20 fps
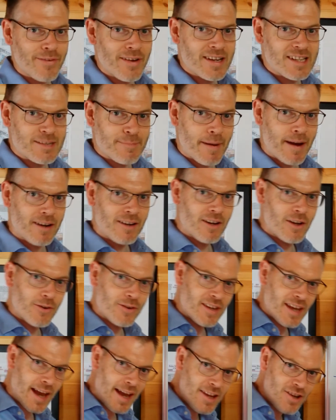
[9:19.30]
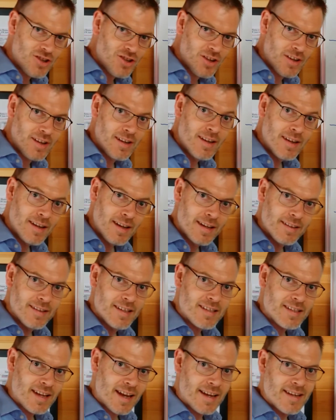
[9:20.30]
It's about location, in
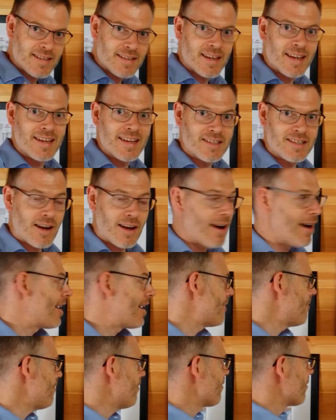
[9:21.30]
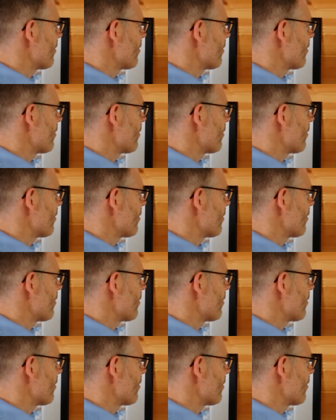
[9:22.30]
this case, in time.